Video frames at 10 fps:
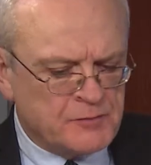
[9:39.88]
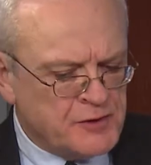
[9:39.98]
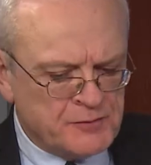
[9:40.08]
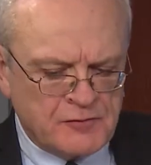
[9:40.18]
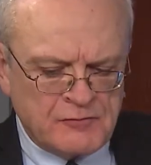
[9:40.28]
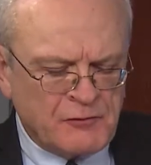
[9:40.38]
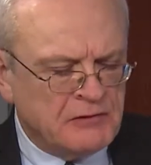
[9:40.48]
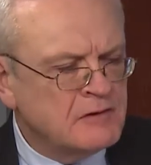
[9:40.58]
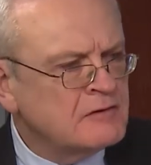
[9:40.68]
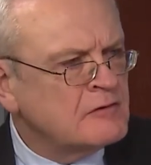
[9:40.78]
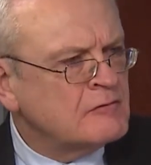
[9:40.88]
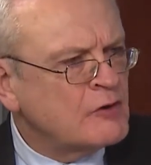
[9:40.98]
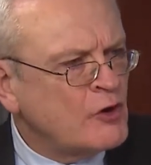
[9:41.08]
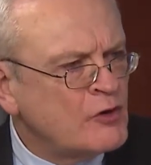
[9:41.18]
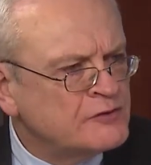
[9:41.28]
the people who, who
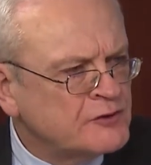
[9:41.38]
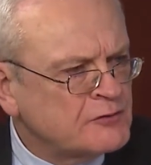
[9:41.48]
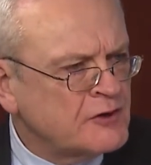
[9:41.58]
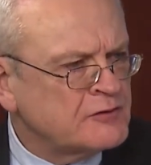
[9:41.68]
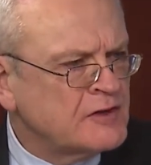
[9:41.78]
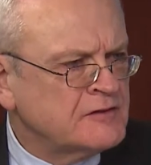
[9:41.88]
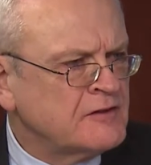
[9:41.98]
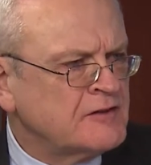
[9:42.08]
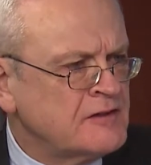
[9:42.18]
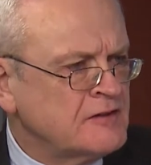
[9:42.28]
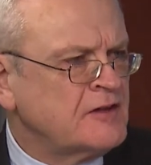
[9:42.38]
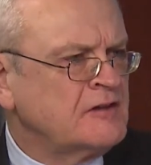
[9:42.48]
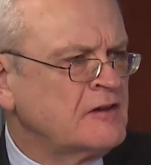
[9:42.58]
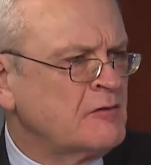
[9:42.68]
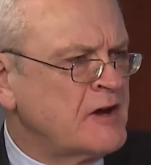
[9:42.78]
own this restaurant, they say they
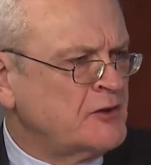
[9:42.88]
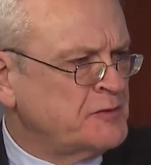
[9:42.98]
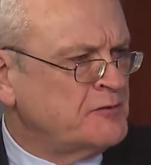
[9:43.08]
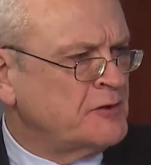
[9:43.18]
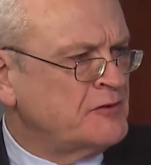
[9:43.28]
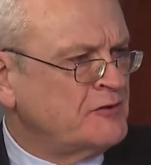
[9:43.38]
take harassment very